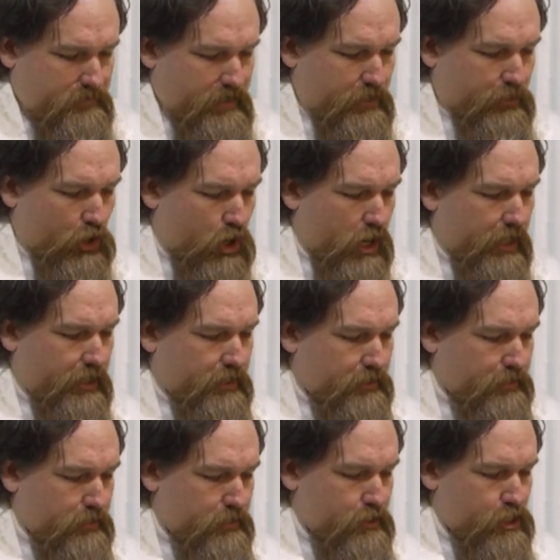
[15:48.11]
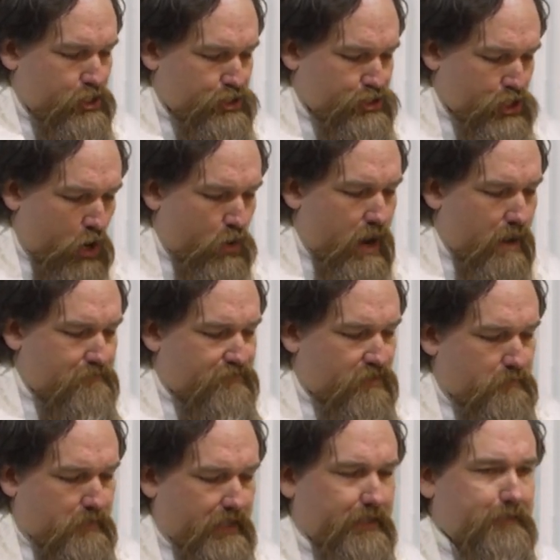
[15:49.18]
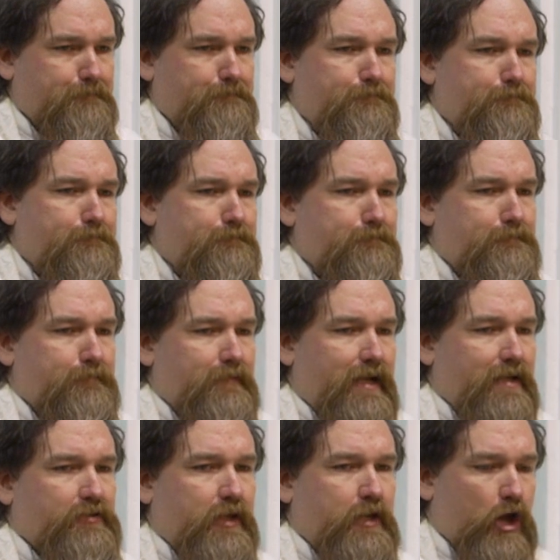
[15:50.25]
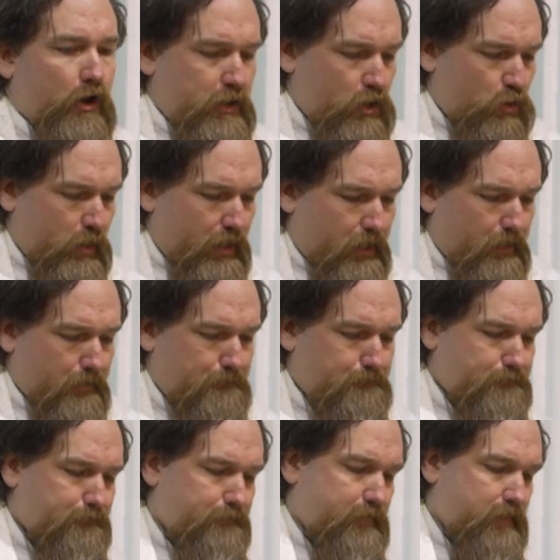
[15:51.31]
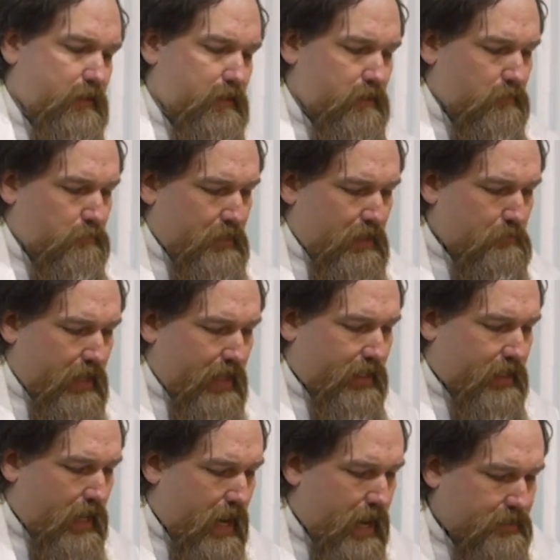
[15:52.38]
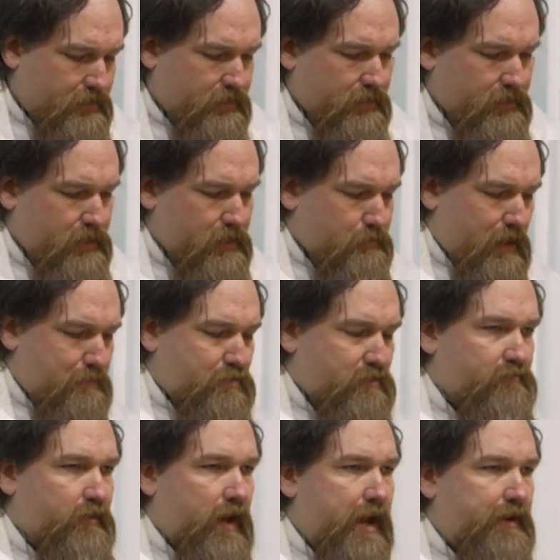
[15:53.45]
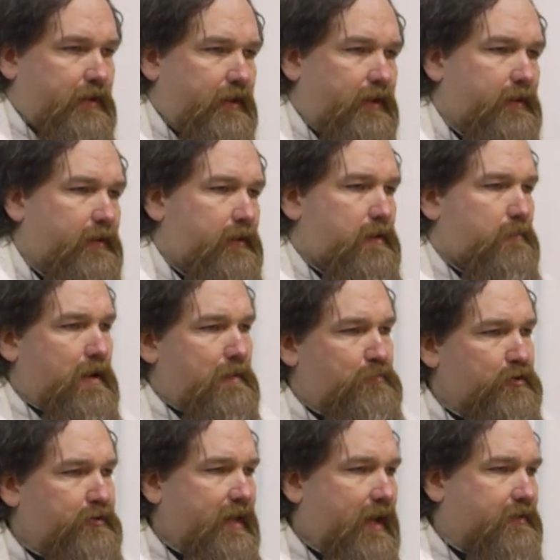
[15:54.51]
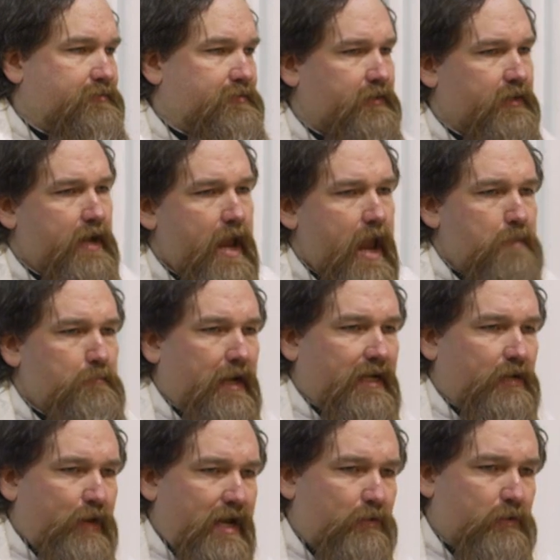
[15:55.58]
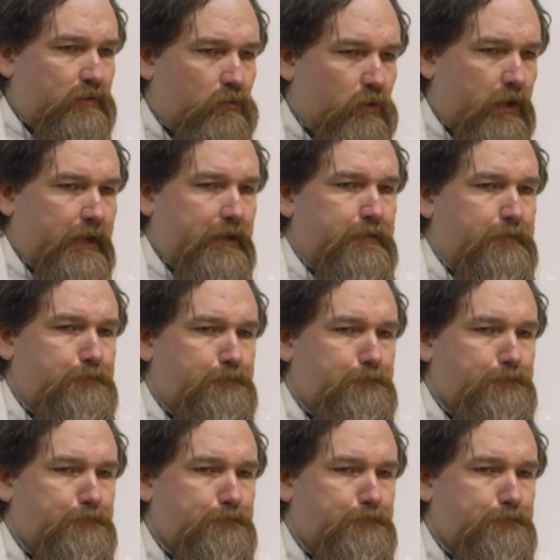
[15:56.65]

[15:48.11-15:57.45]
And Lord, show up for me, as I know you will. Be my God, my provider, my protector, and my great reward.